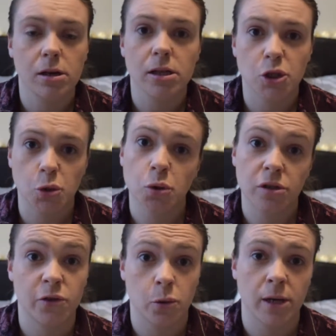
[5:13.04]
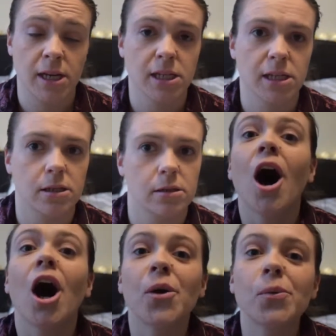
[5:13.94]
sort of toys.
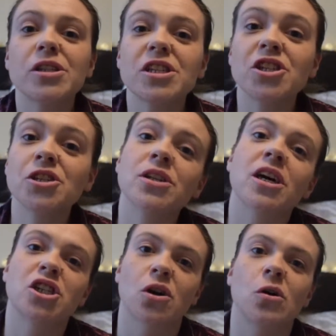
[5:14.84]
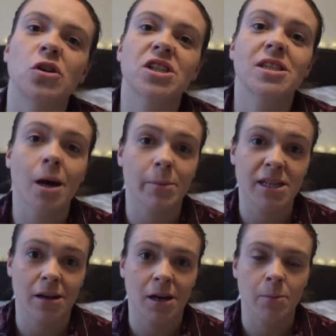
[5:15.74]
I wanted to touch on tummy
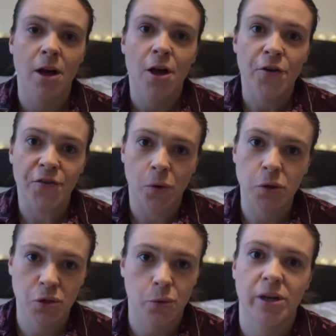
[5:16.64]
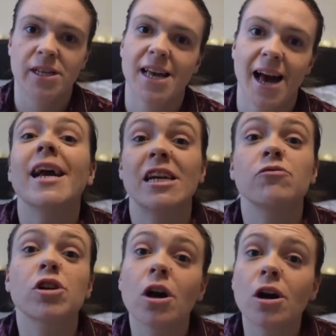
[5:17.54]
time for toys in
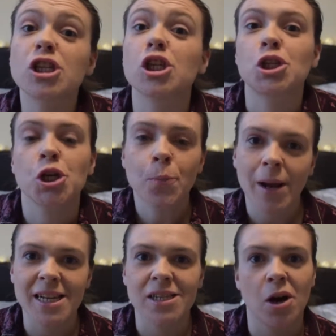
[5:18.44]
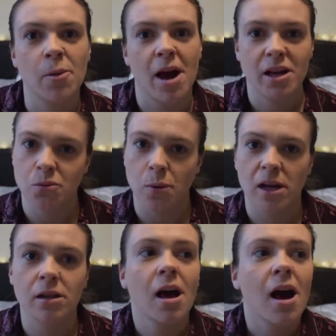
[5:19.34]
regards to playtime as
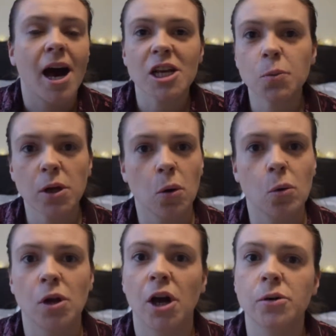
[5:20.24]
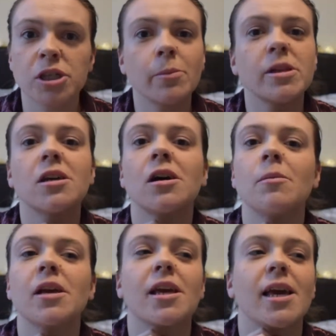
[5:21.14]
well. As we all know, tummy
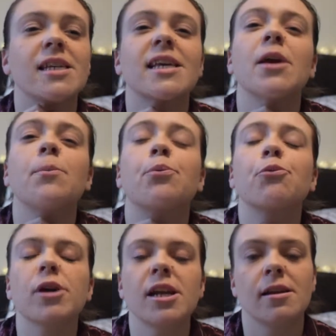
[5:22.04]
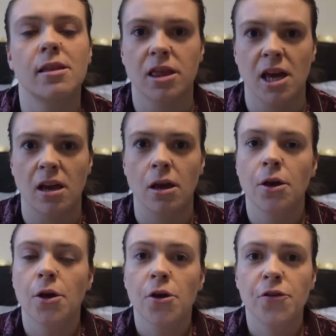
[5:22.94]
time is a brilliant thing
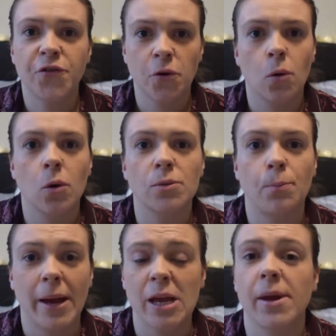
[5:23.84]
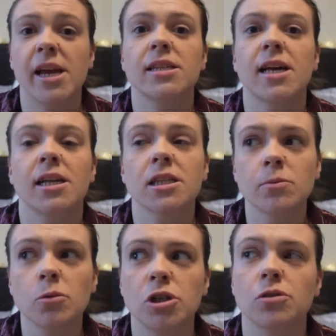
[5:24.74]
for babies and
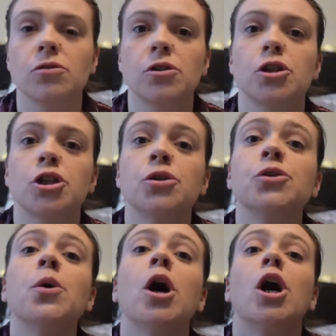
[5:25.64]
small children to